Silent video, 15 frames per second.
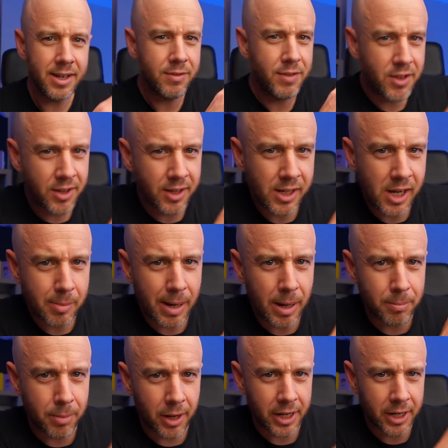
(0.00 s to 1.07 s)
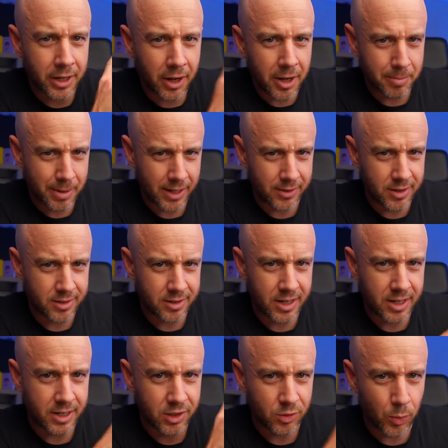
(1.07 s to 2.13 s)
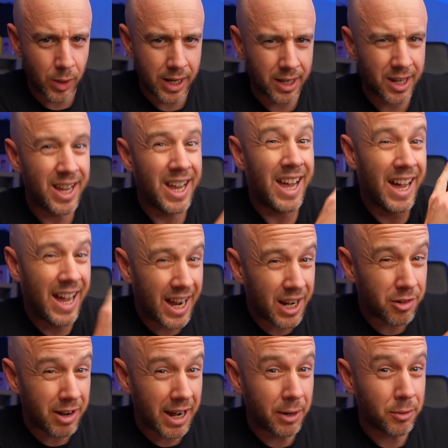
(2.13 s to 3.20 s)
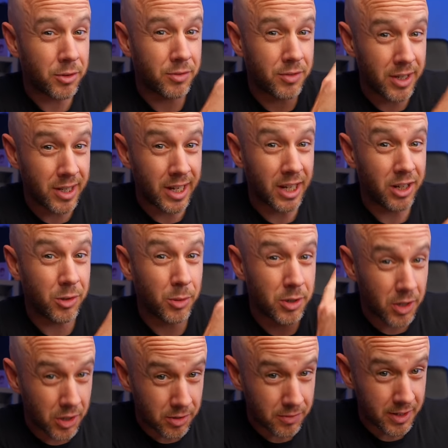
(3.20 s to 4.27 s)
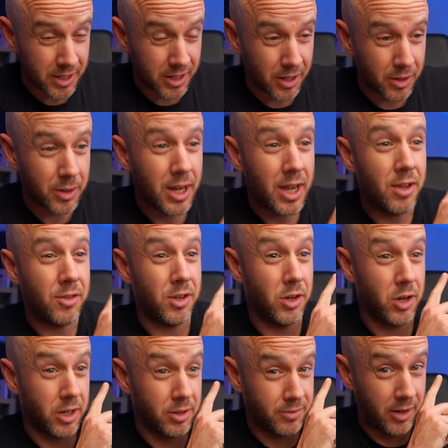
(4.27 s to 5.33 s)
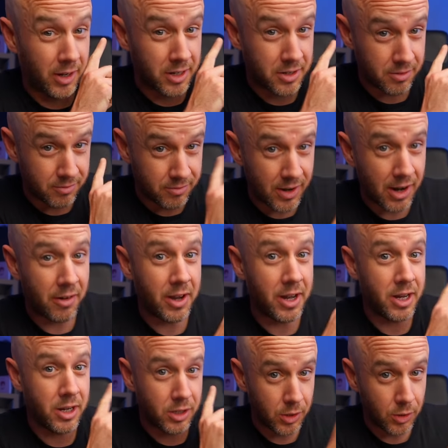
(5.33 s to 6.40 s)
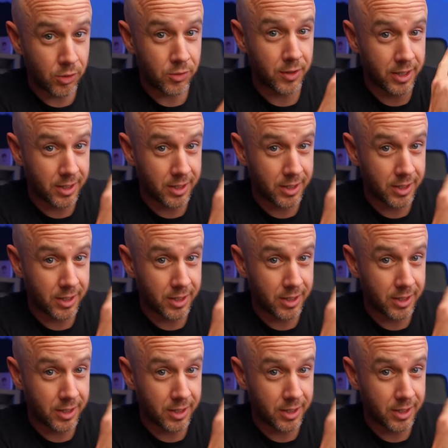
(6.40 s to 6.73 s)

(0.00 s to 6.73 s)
and if you're thinking about buying an iPad this year as well, hang around for a link to another video that you're going to find very useful